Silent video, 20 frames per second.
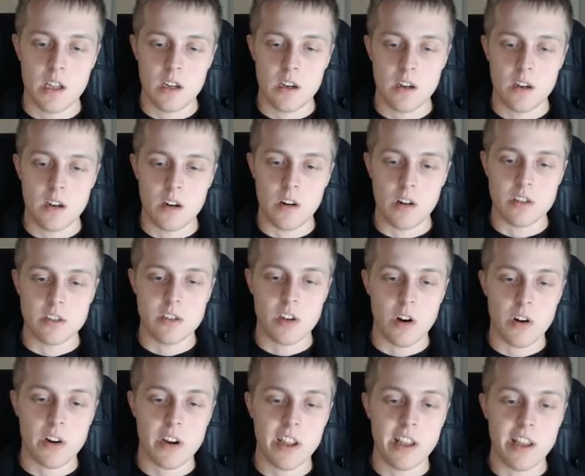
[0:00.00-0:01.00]
our
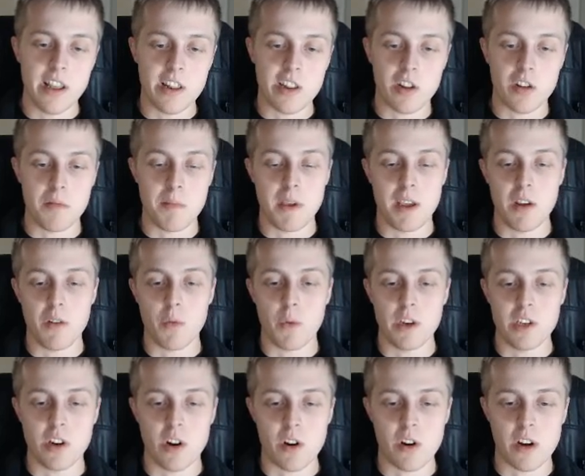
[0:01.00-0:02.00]
targeting is going to be
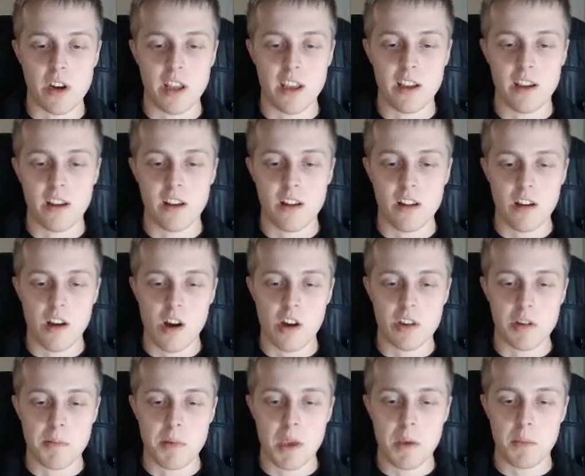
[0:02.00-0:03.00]
retargeting on
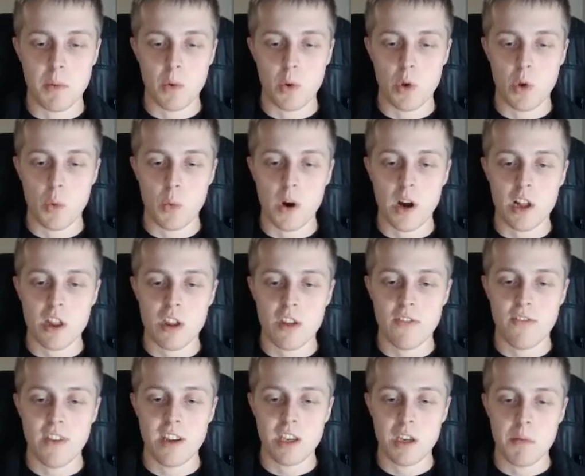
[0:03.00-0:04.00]
the people who
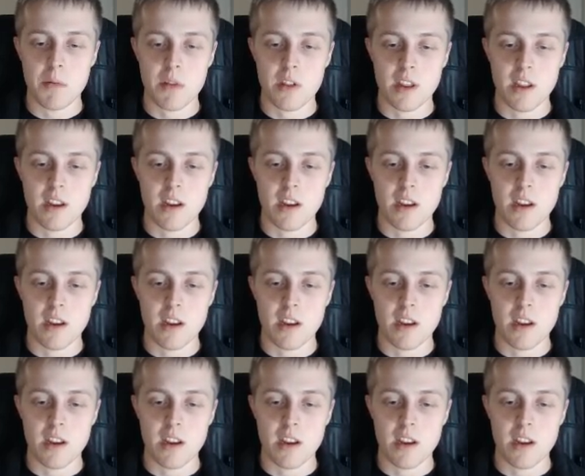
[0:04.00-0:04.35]
watched 50%